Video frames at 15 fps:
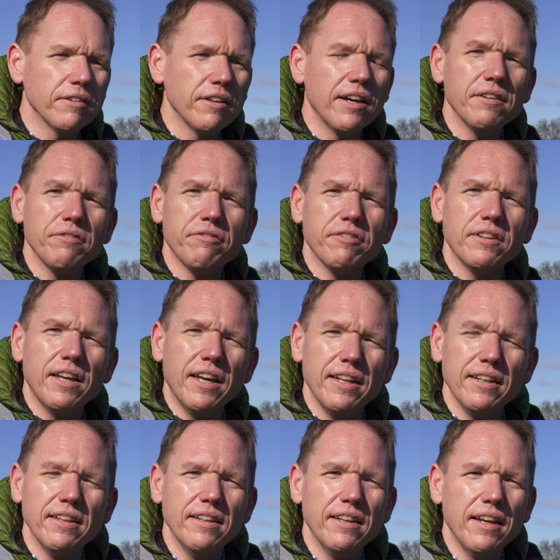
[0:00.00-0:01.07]
life, and
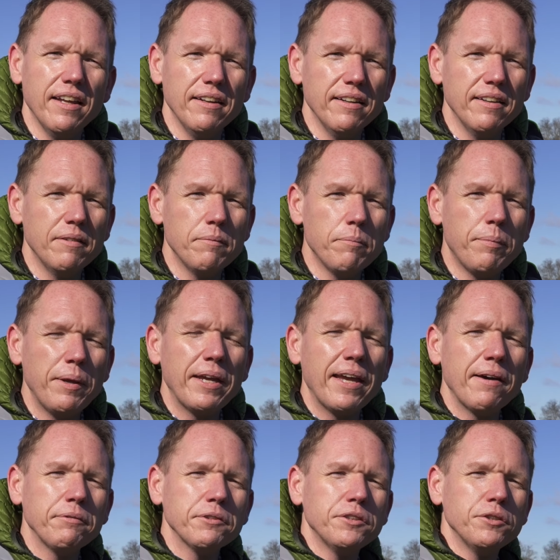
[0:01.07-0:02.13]
being
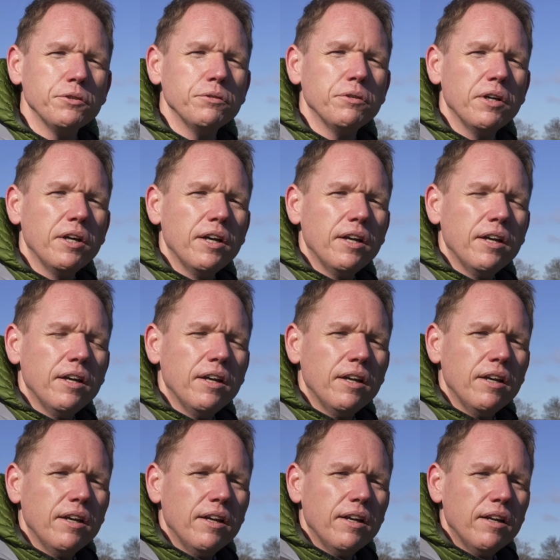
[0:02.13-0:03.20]
able to
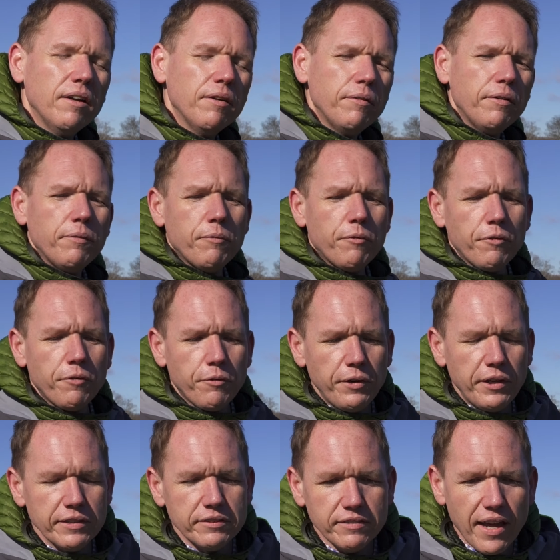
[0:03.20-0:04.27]

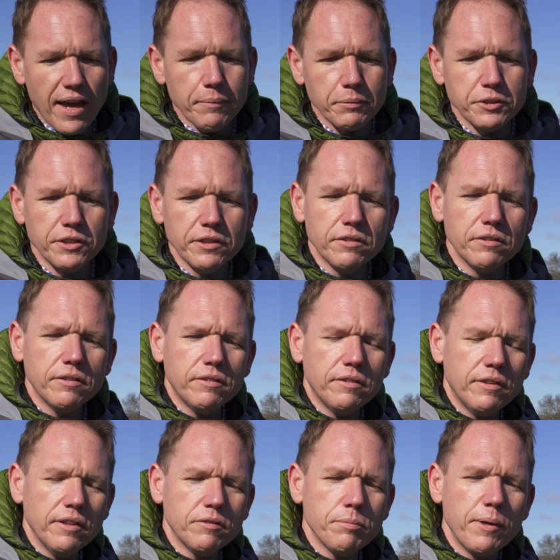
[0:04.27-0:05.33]
reestablish it
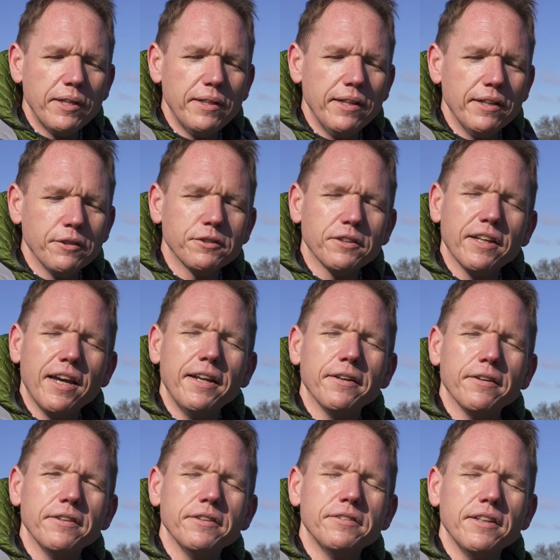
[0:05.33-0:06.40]
this many years
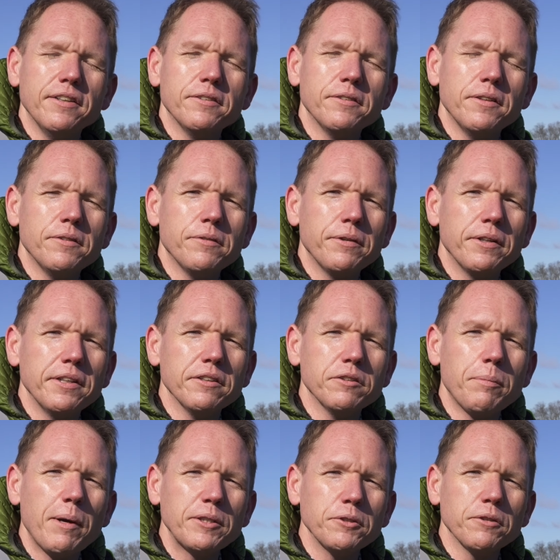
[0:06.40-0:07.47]
later is really a
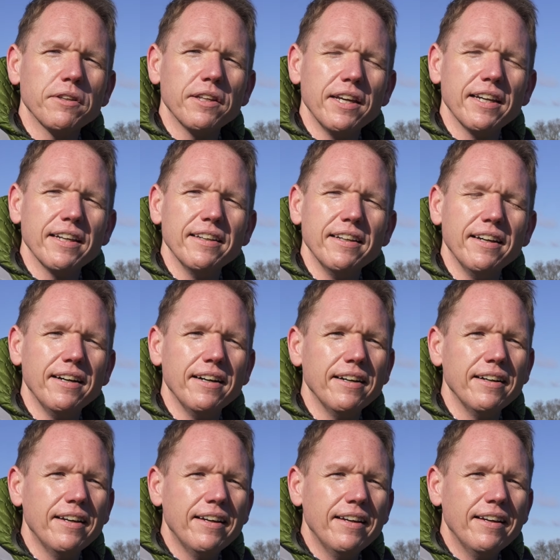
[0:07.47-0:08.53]
special thing.
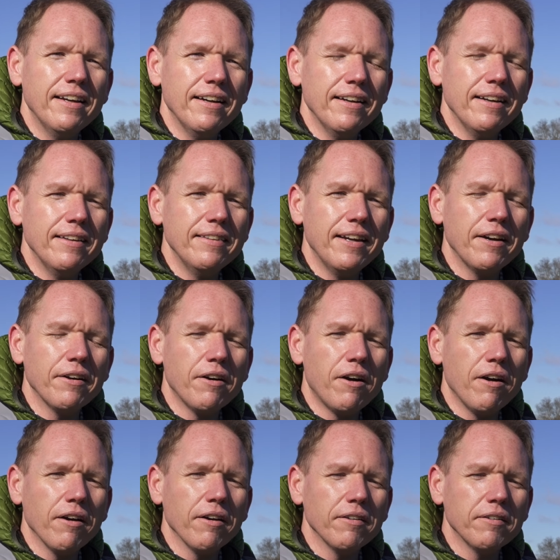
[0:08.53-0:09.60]
There
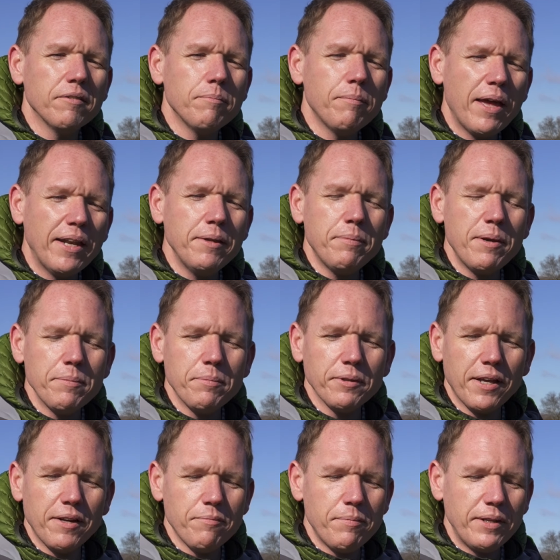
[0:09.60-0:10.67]
are many people
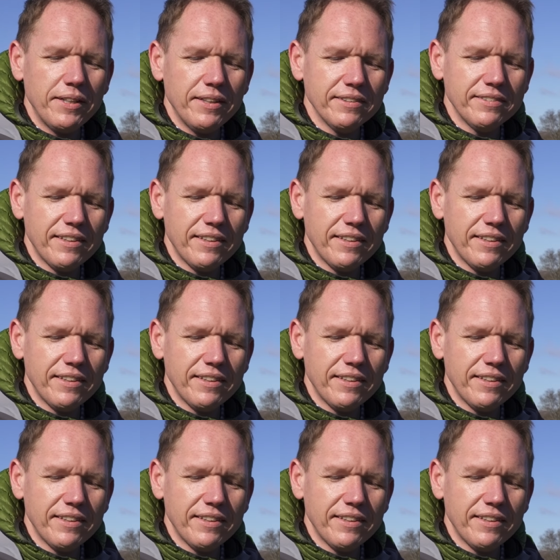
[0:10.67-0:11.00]
that have been in this